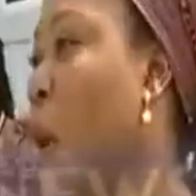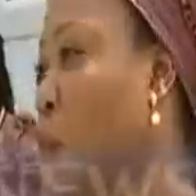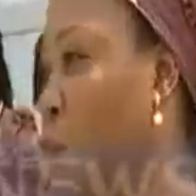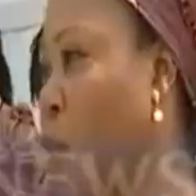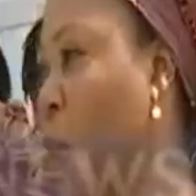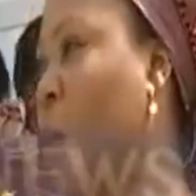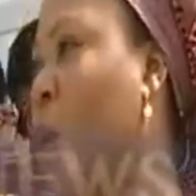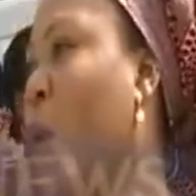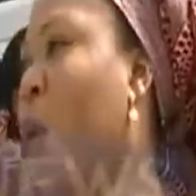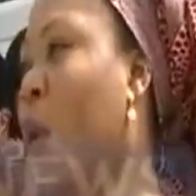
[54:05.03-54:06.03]
part of them
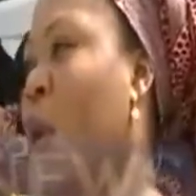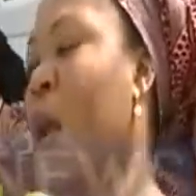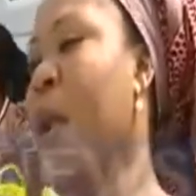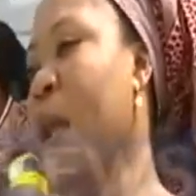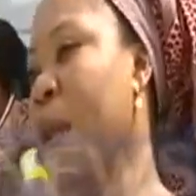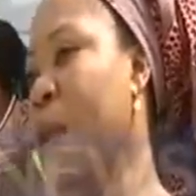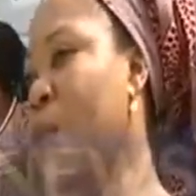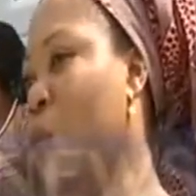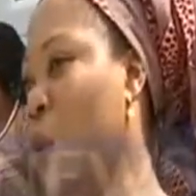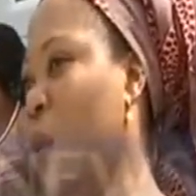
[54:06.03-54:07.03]
and I
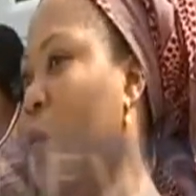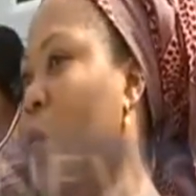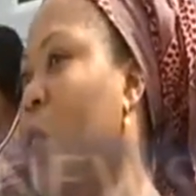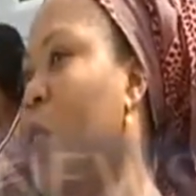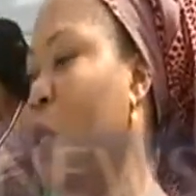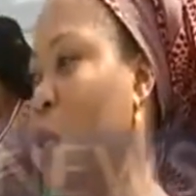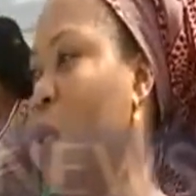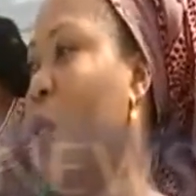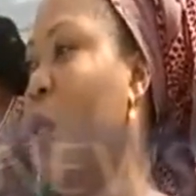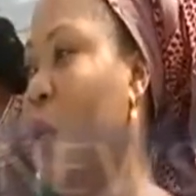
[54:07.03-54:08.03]
learned sewing, which
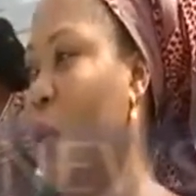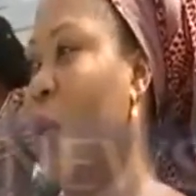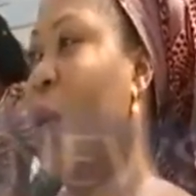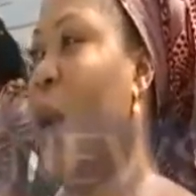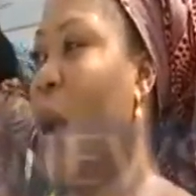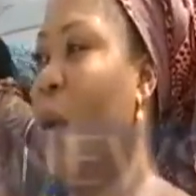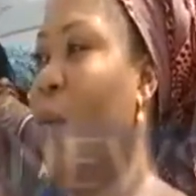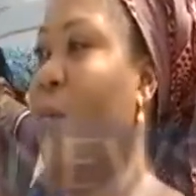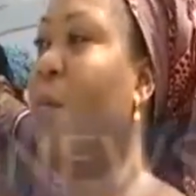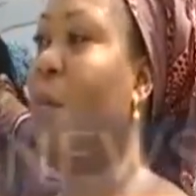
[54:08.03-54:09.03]

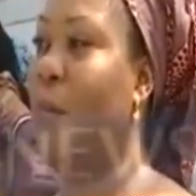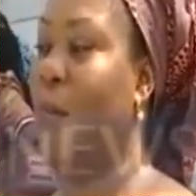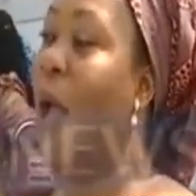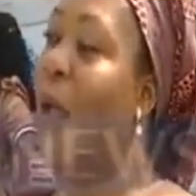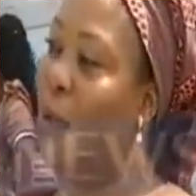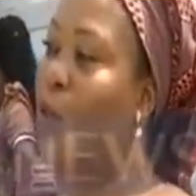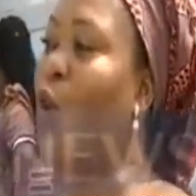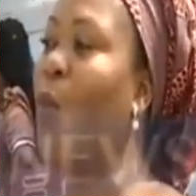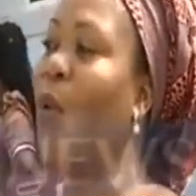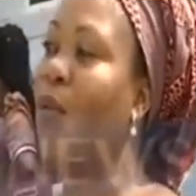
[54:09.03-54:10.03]
I can
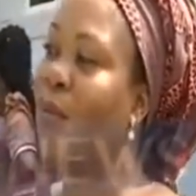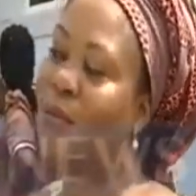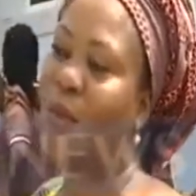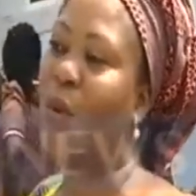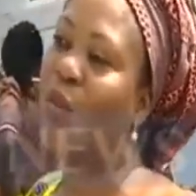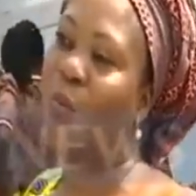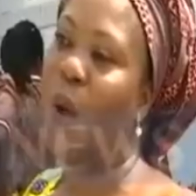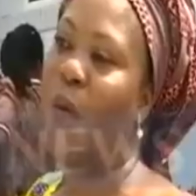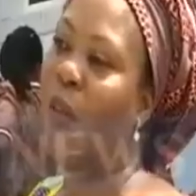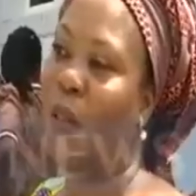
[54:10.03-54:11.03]
sew but not to
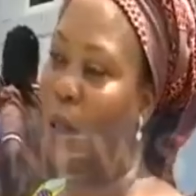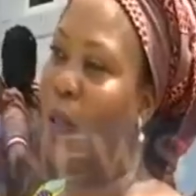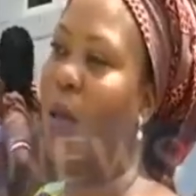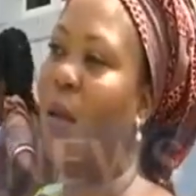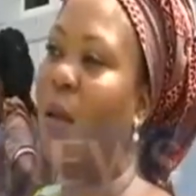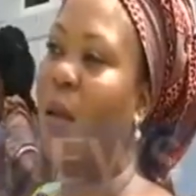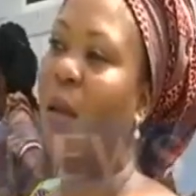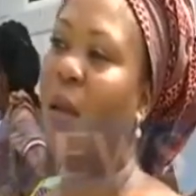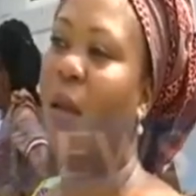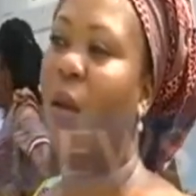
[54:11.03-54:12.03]
perfectly
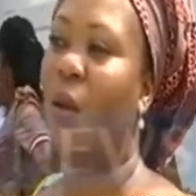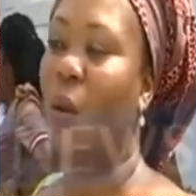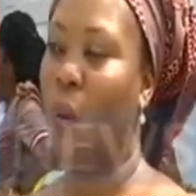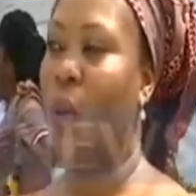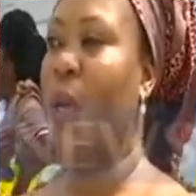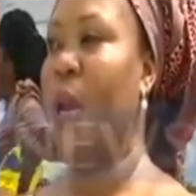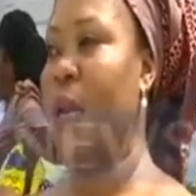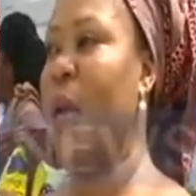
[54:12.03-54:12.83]
wicked like